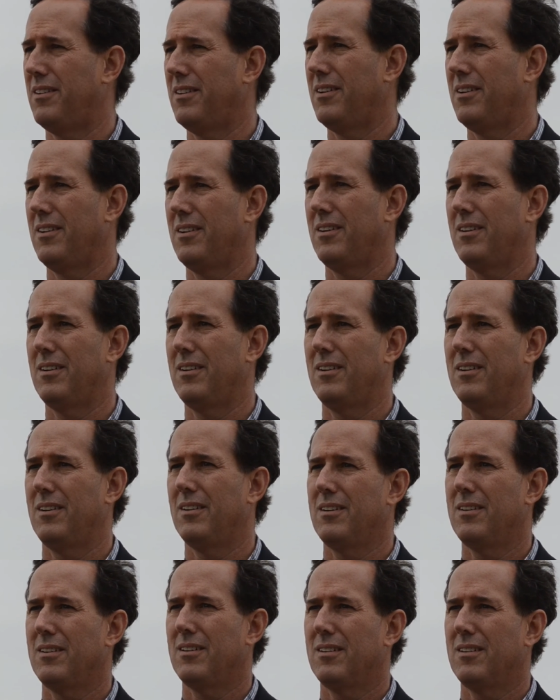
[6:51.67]

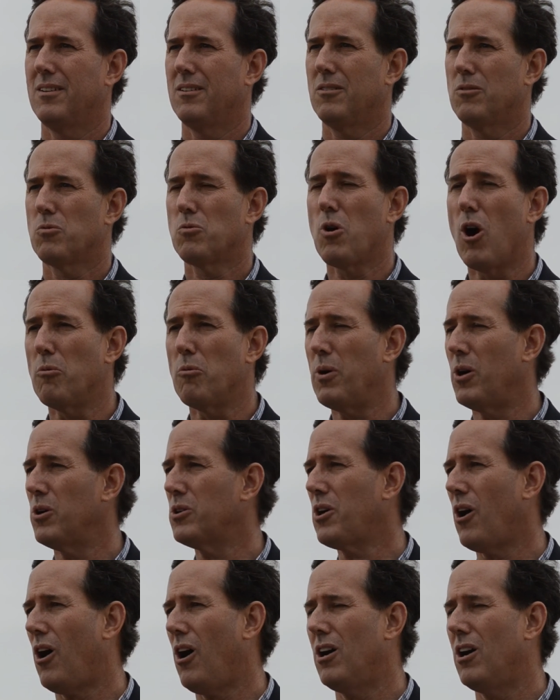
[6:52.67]
Mm-hmm.
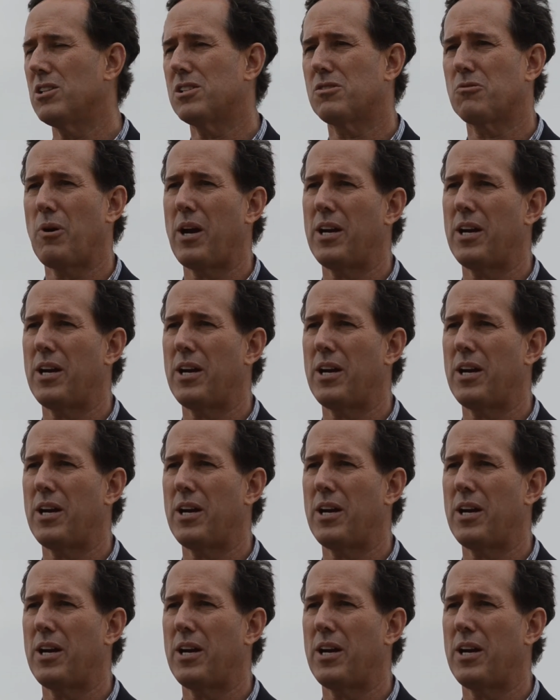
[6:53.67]
Robocalls,